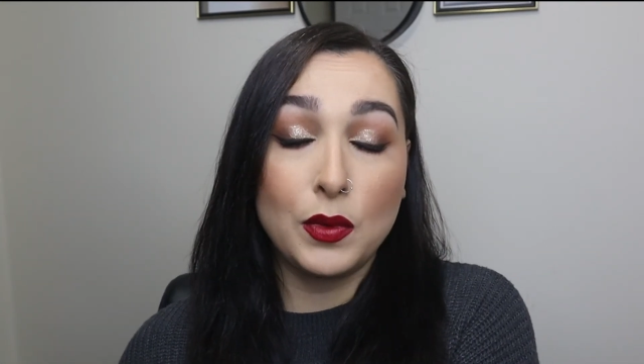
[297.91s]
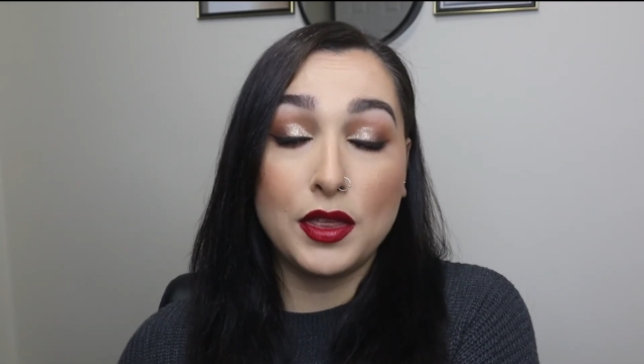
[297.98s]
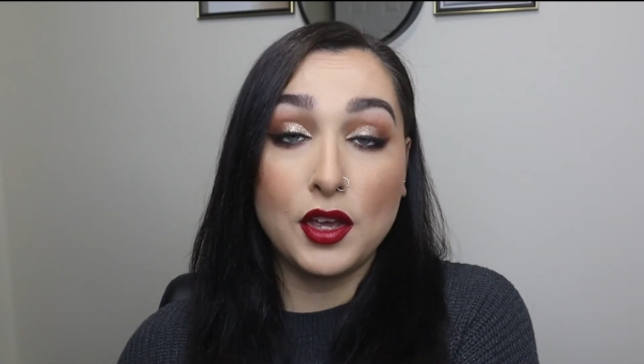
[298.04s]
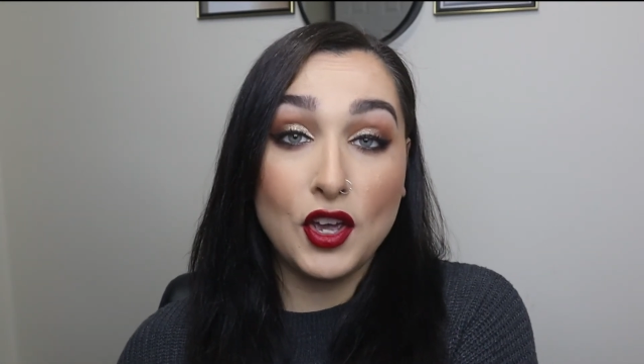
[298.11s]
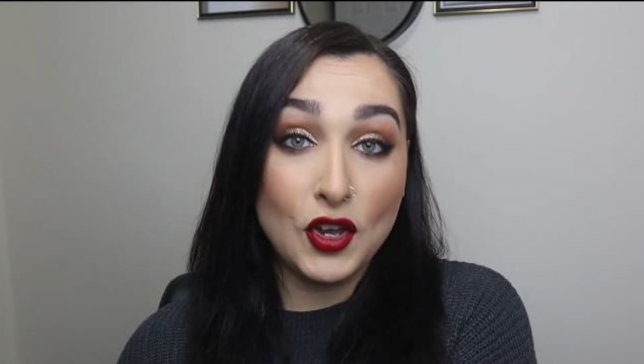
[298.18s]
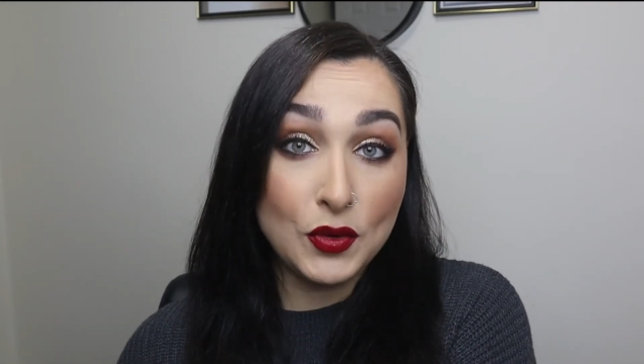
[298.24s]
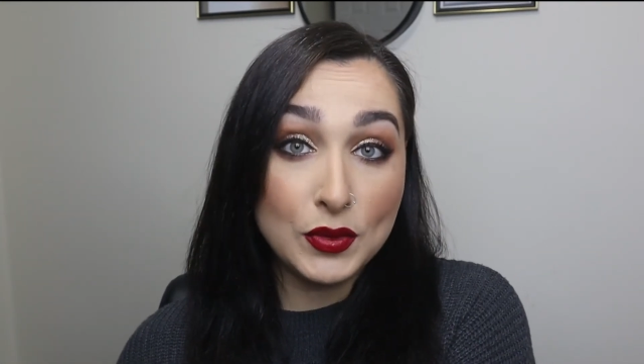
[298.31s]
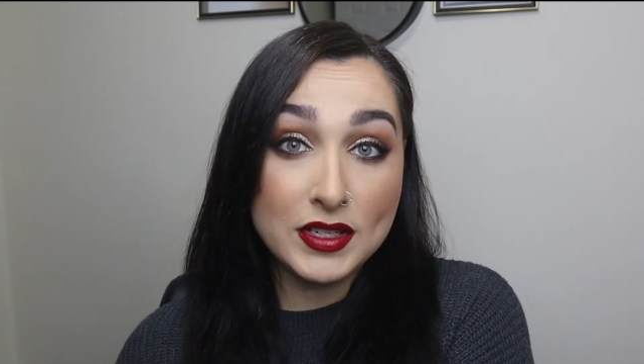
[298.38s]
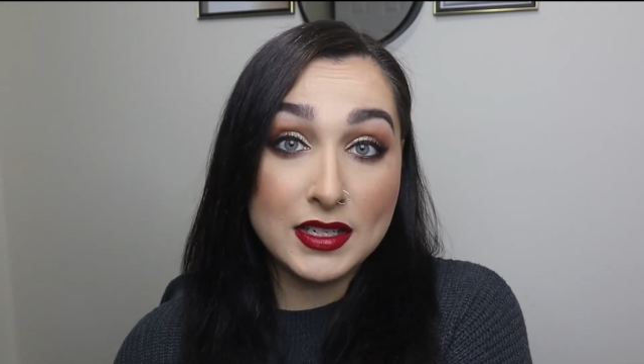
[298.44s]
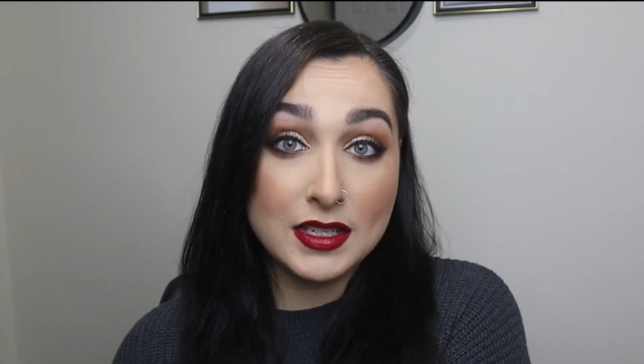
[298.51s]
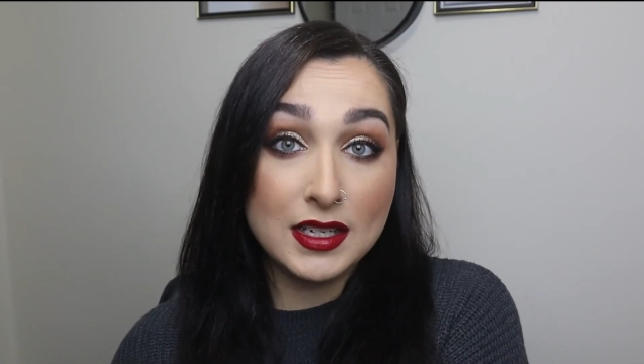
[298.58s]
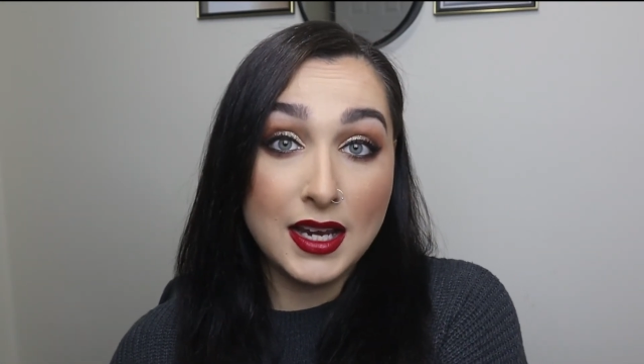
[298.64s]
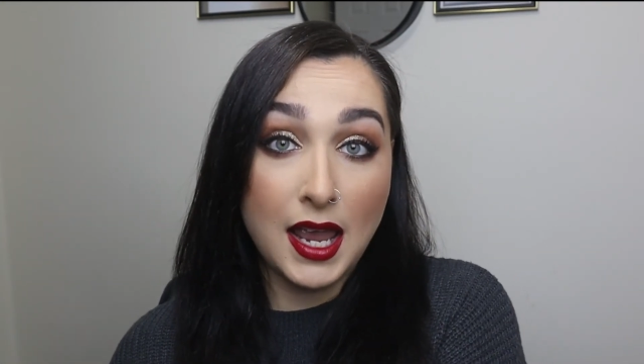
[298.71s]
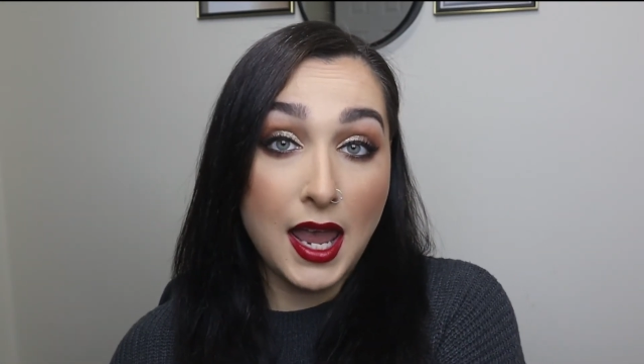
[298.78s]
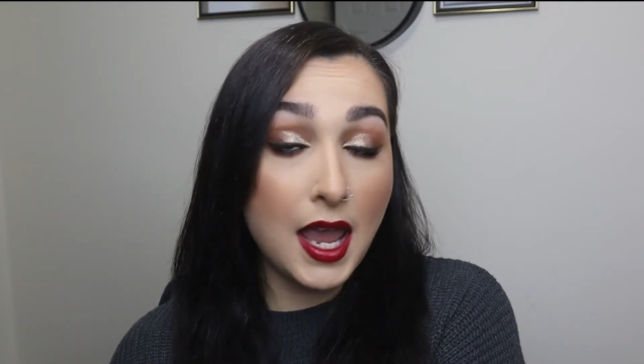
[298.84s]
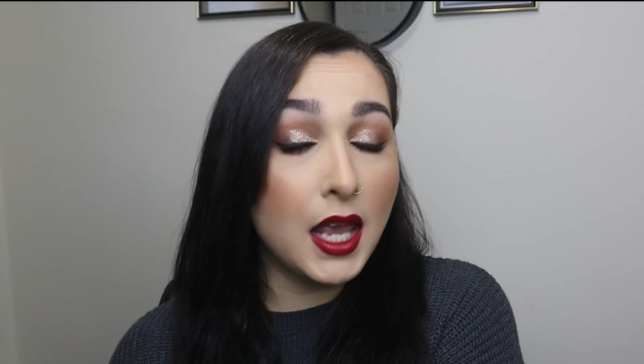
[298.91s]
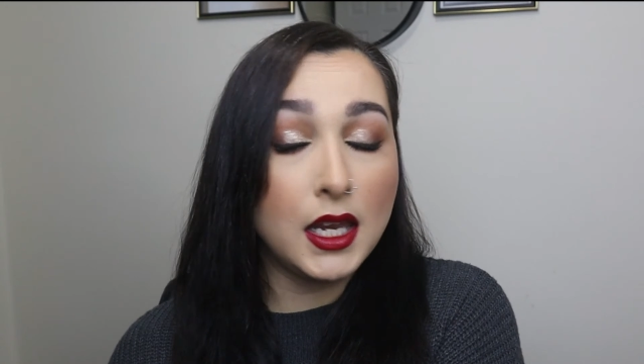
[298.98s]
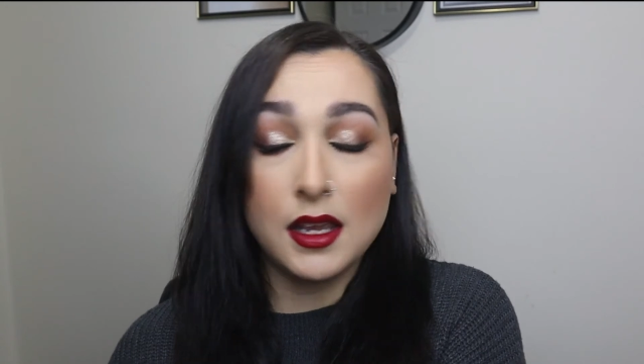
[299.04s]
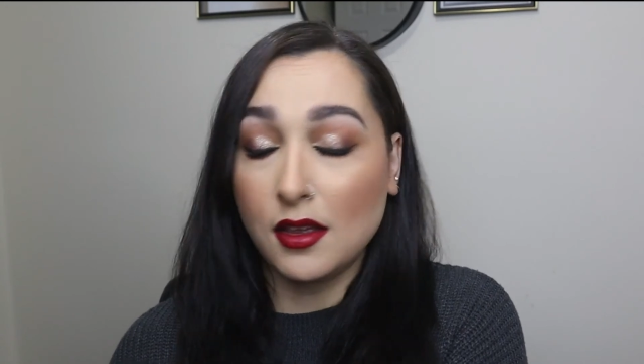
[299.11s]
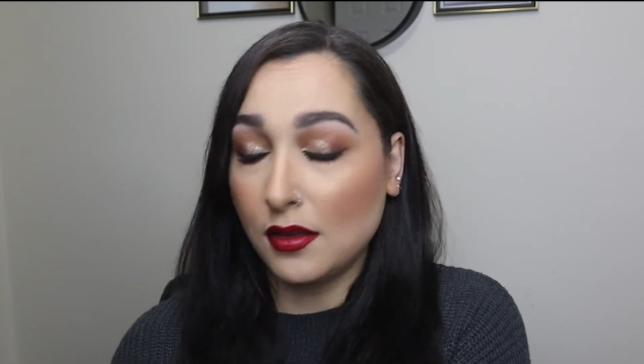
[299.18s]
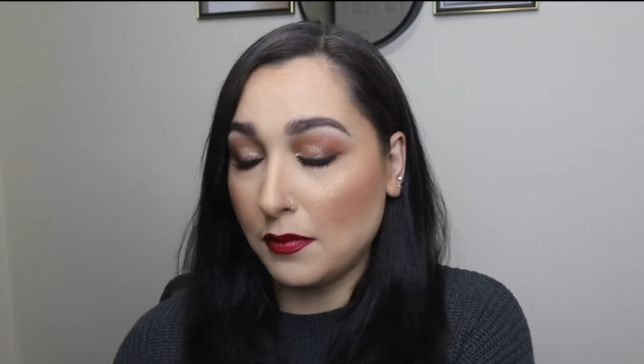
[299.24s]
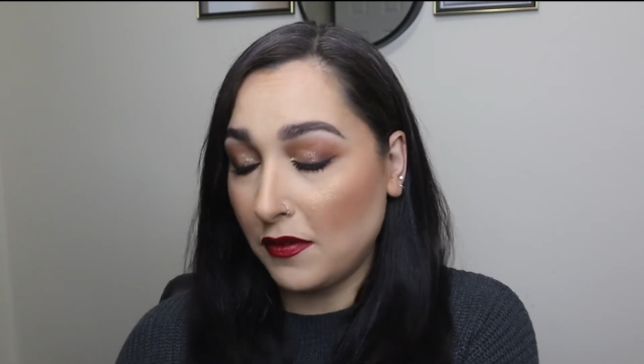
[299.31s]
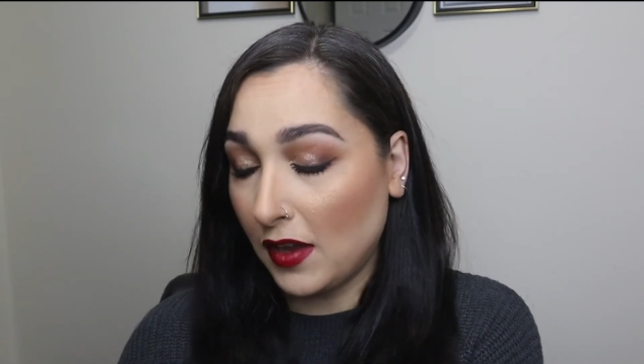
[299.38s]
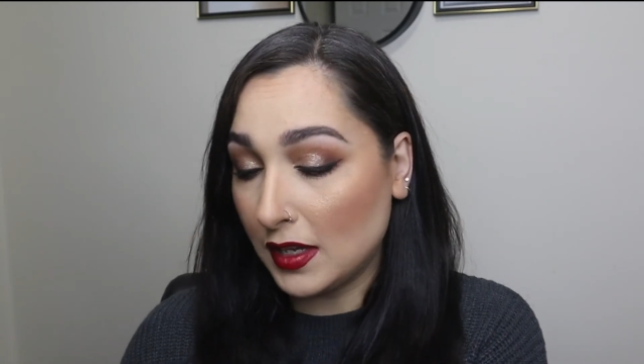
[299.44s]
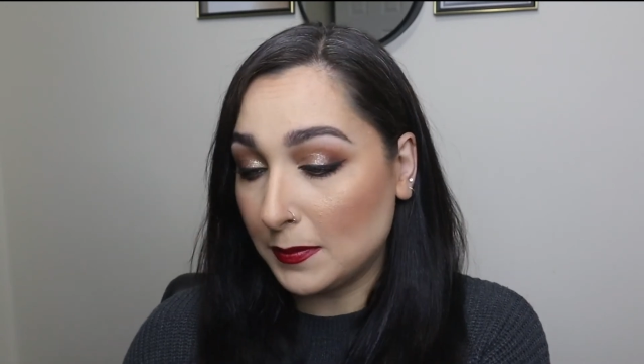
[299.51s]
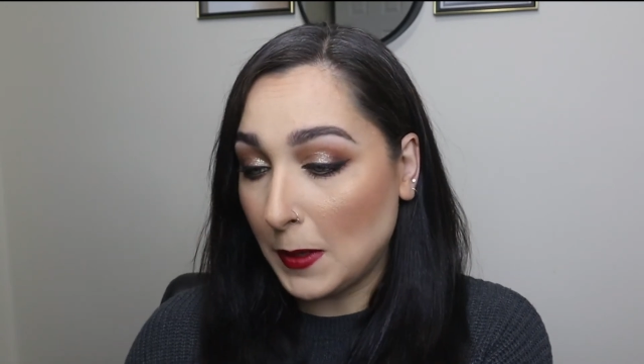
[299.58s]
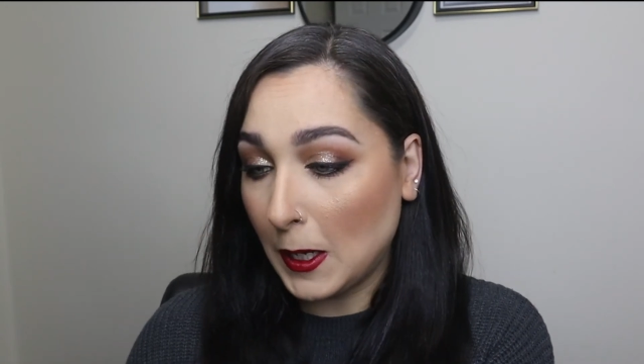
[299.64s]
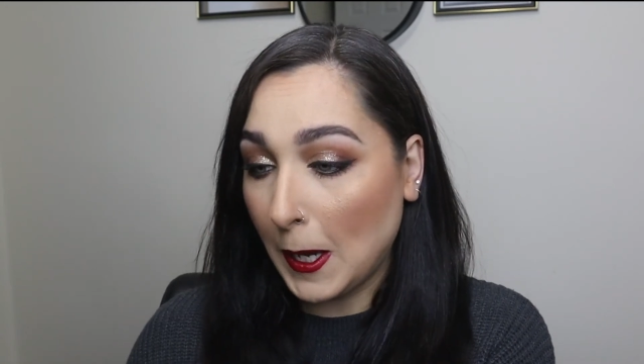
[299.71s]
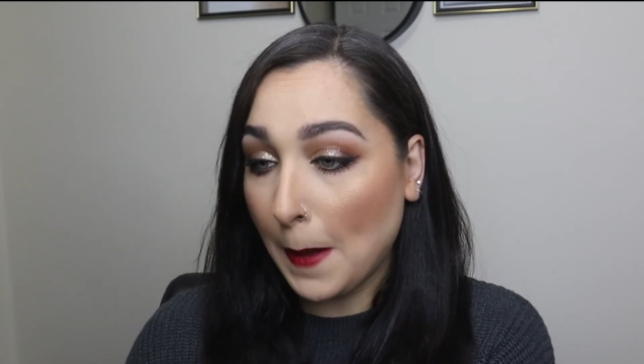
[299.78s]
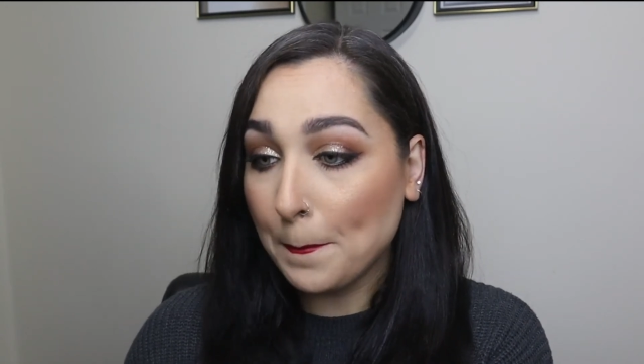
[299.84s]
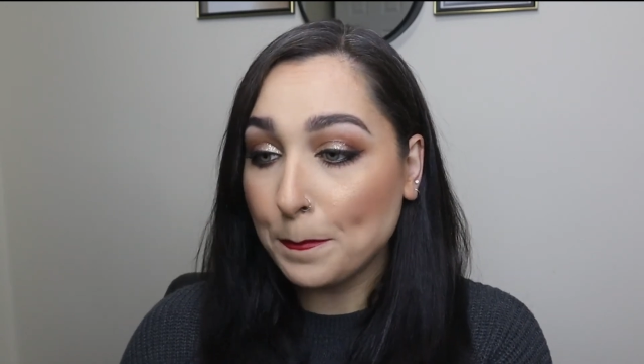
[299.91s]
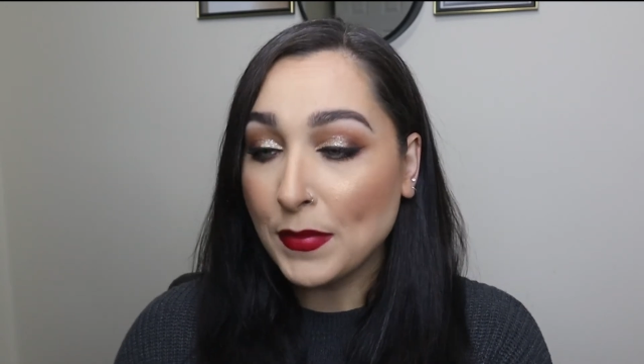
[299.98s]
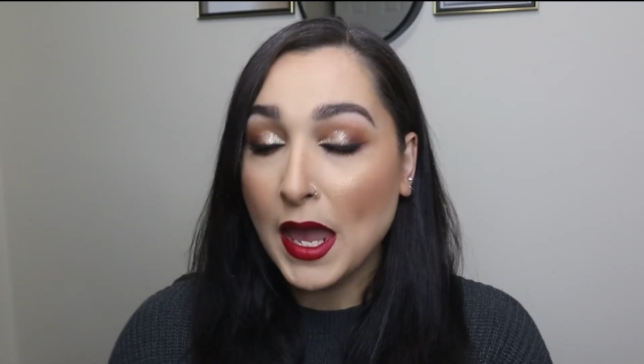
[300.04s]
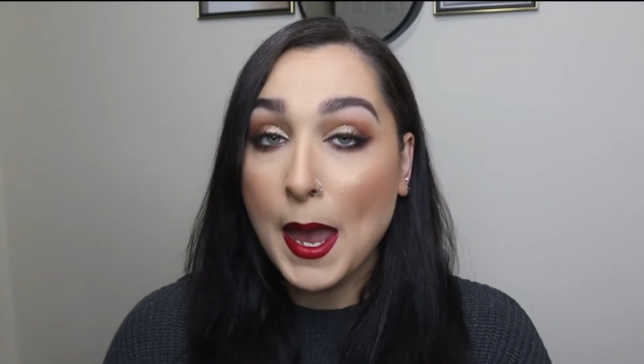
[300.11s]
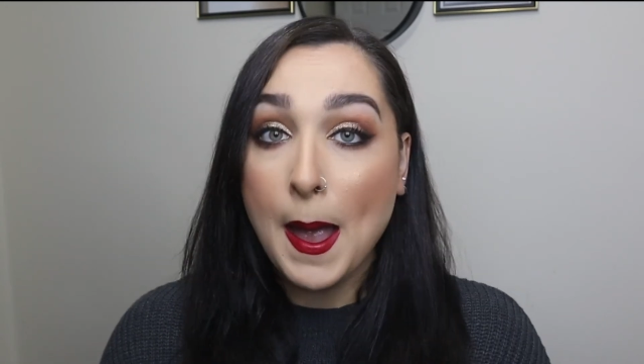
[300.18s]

without any other face makeup,